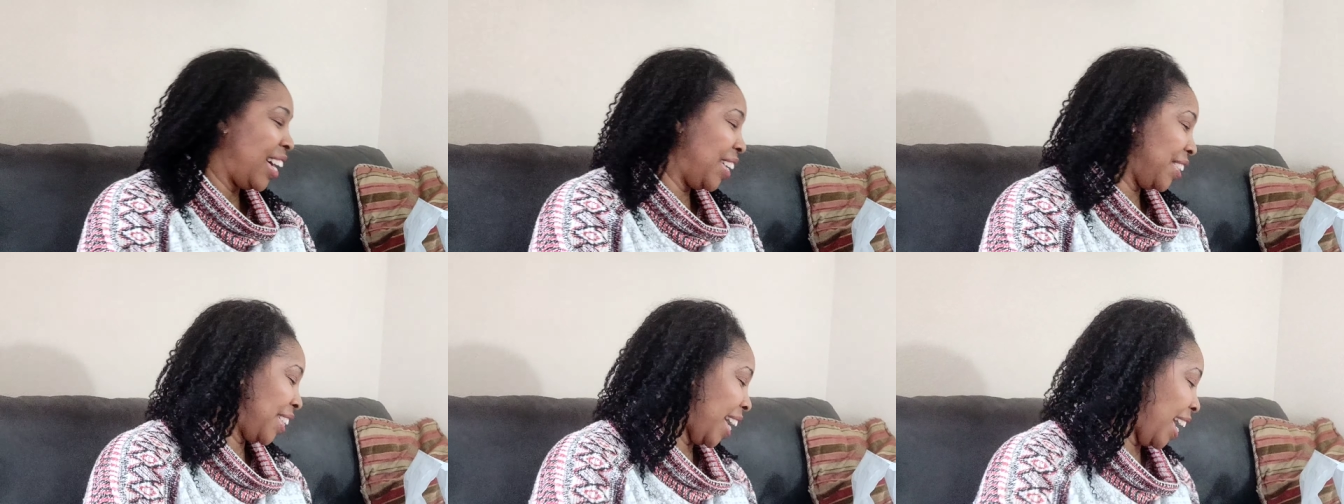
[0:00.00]

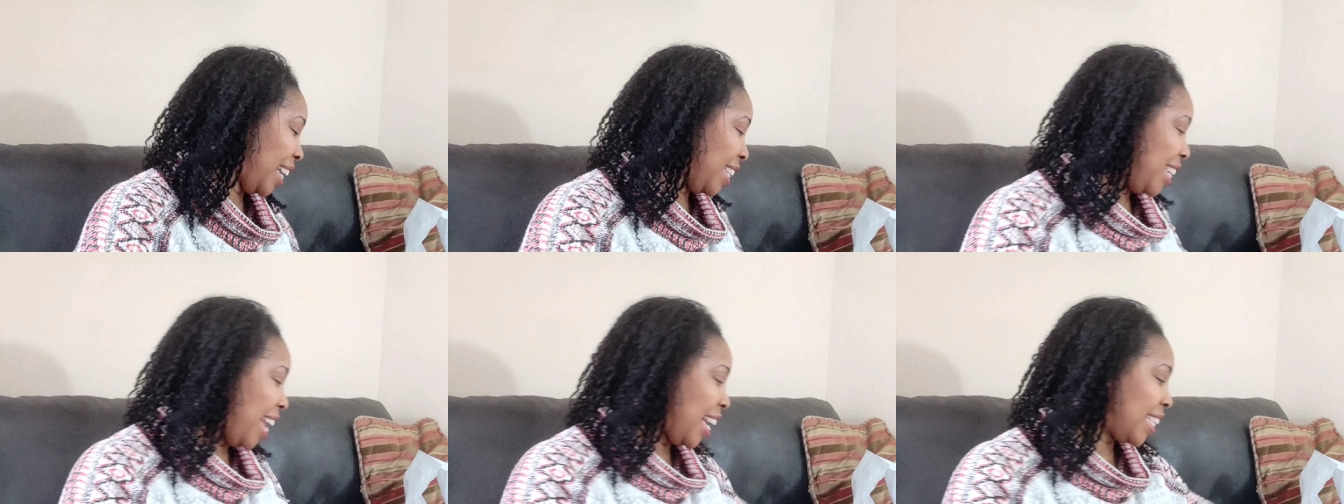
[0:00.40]

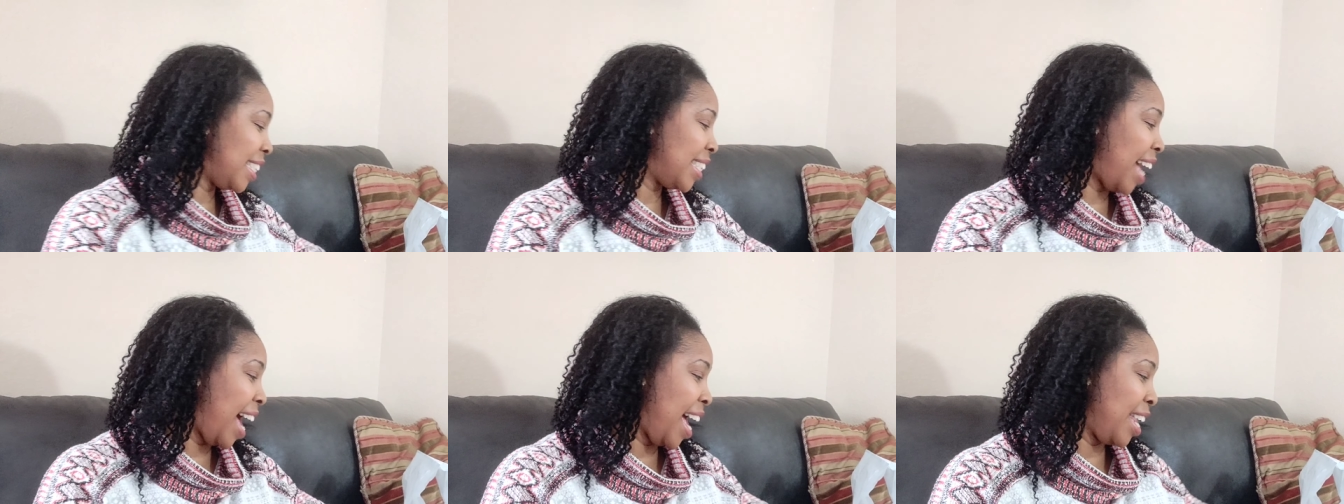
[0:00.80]
Okay,
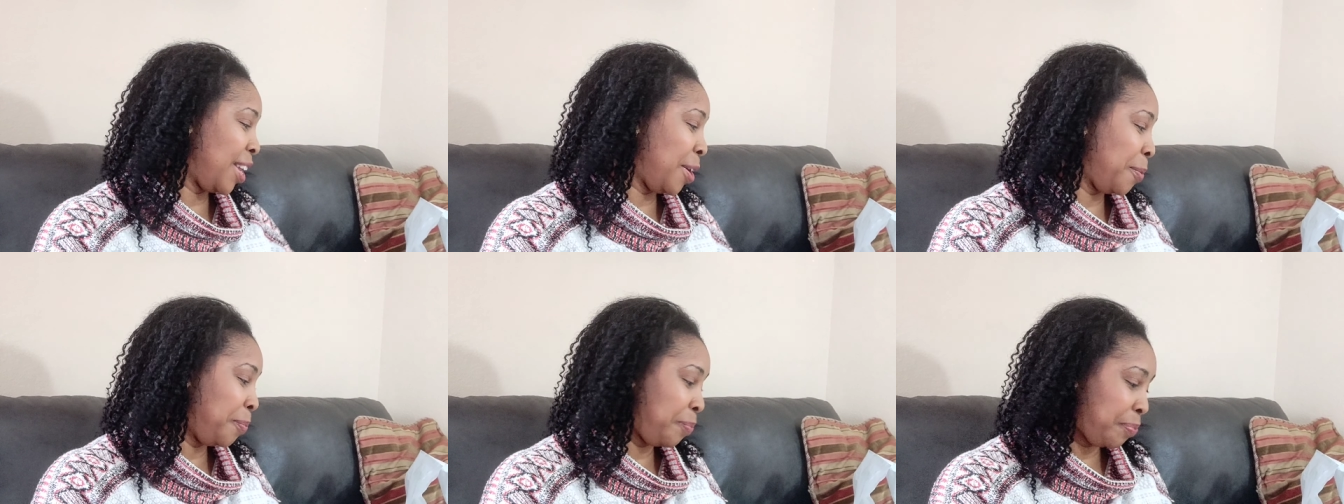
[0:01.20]
next
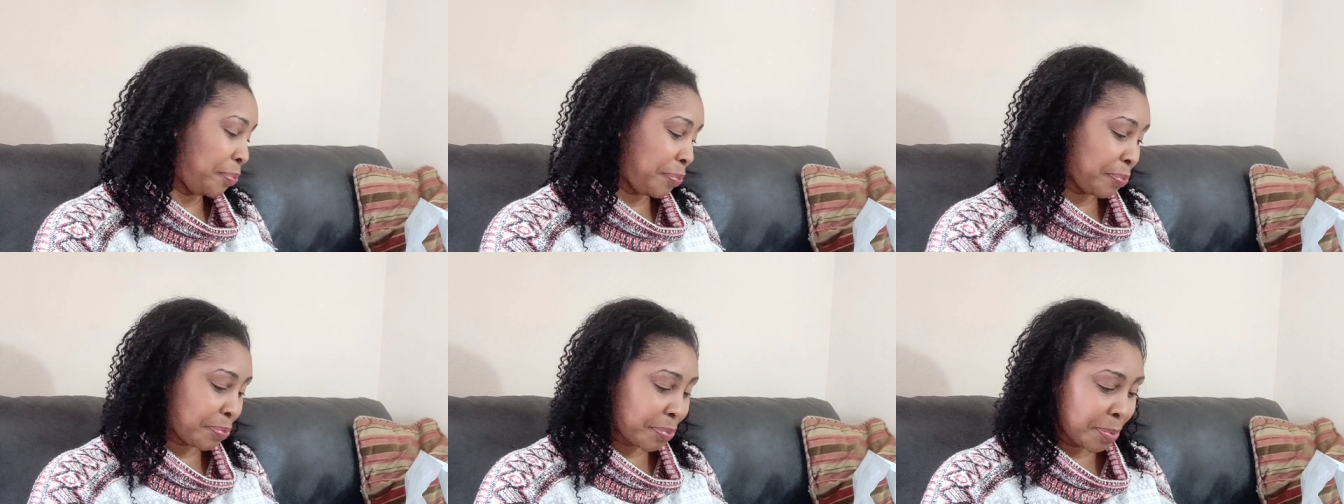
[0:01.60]
item
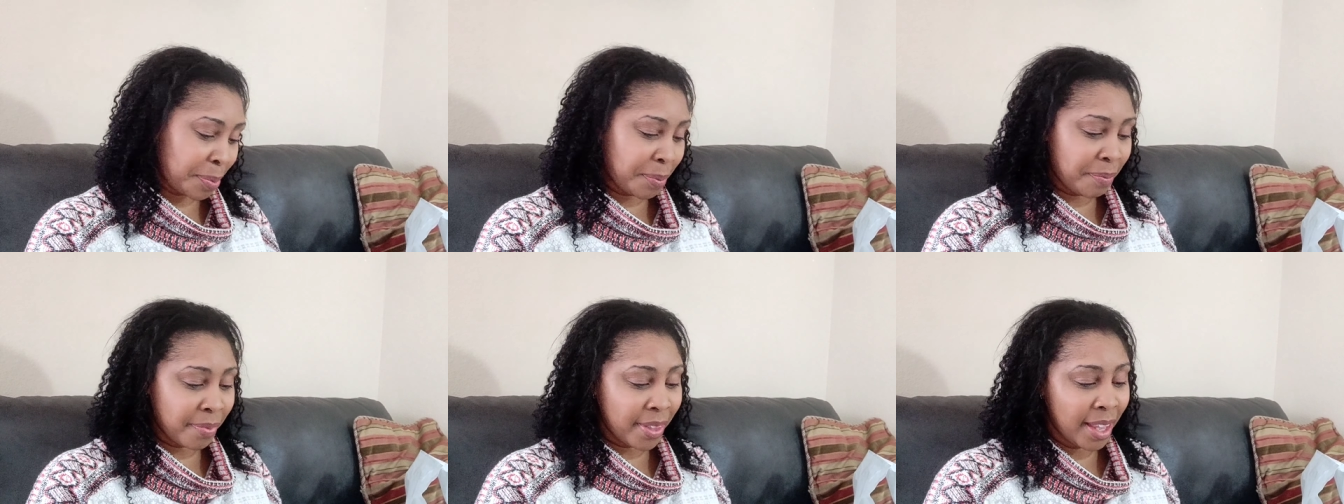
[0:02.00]

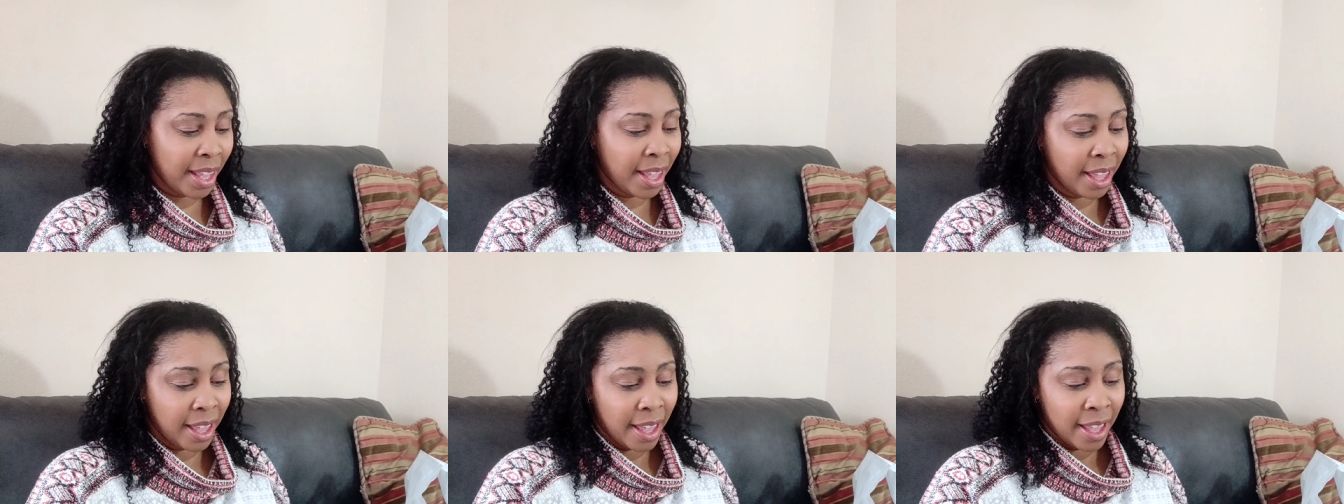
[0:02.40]

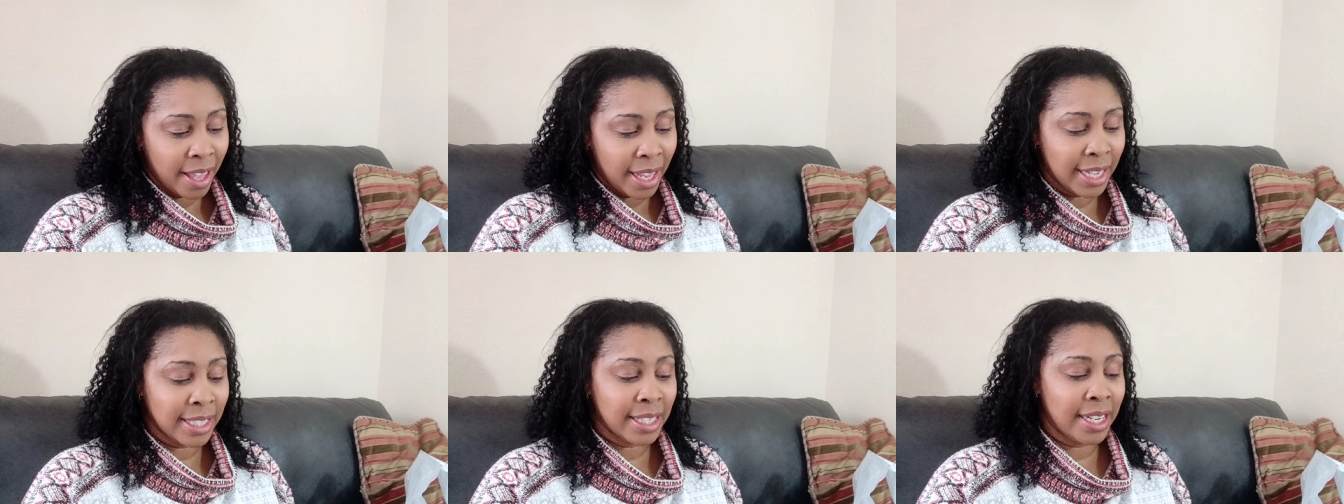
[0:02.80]

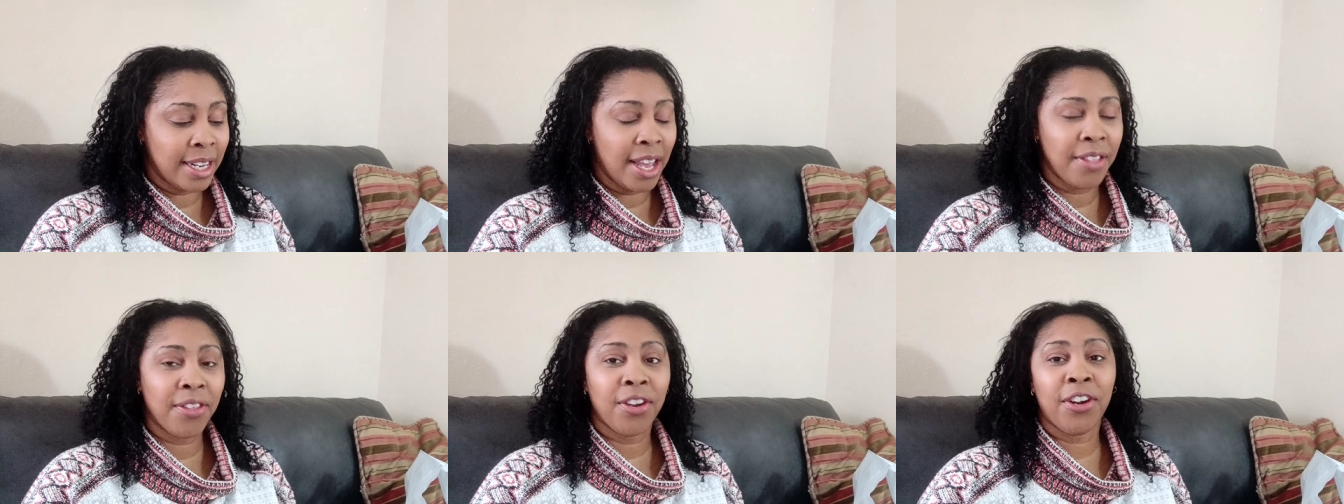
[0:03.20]
is
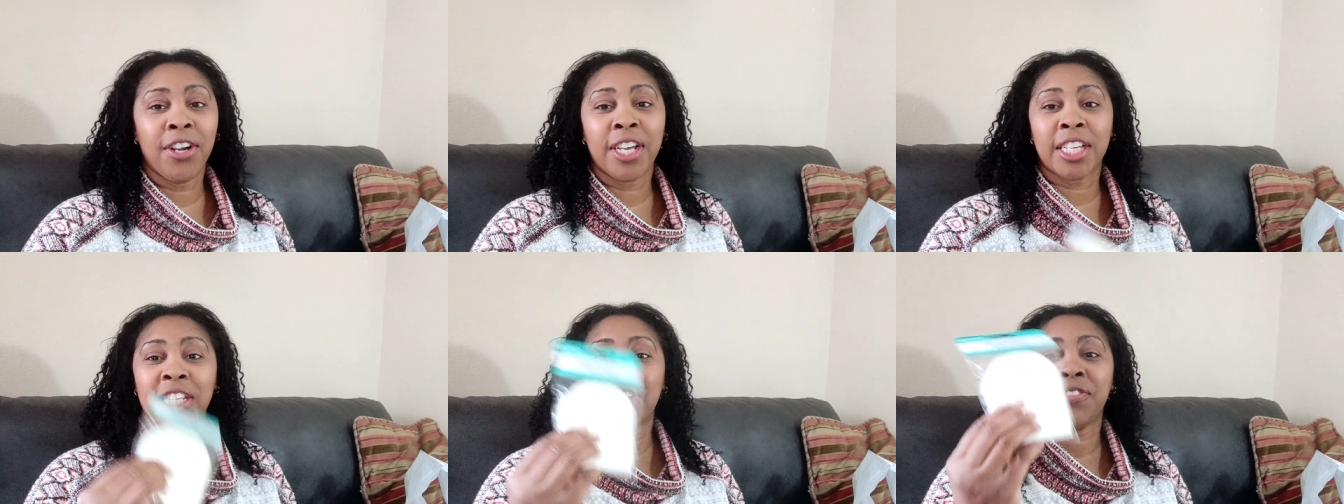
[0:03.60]
another
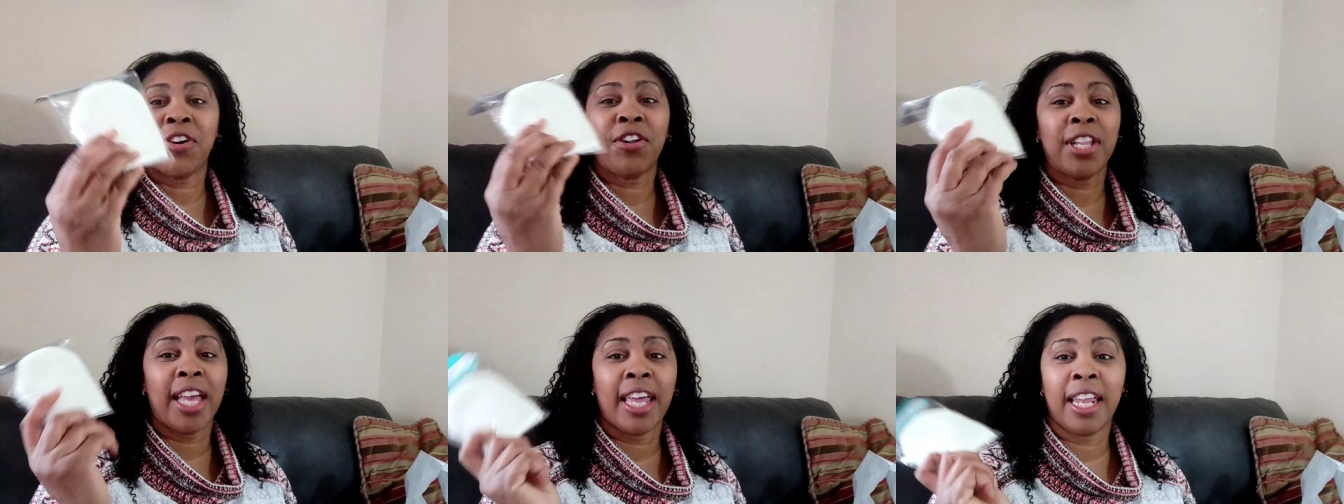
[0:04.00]

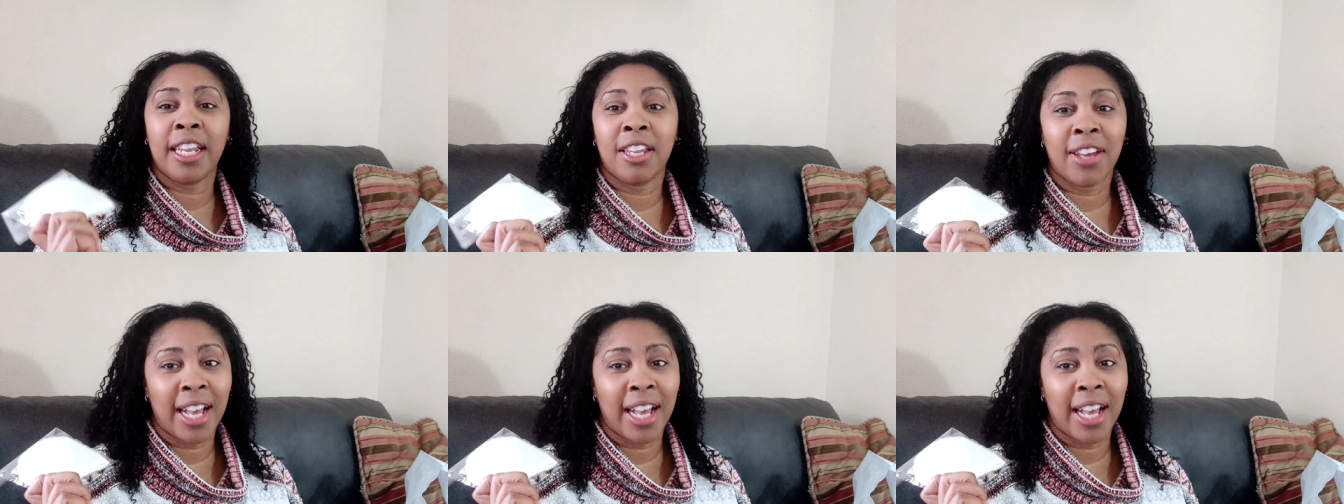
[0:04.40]
exfoliating.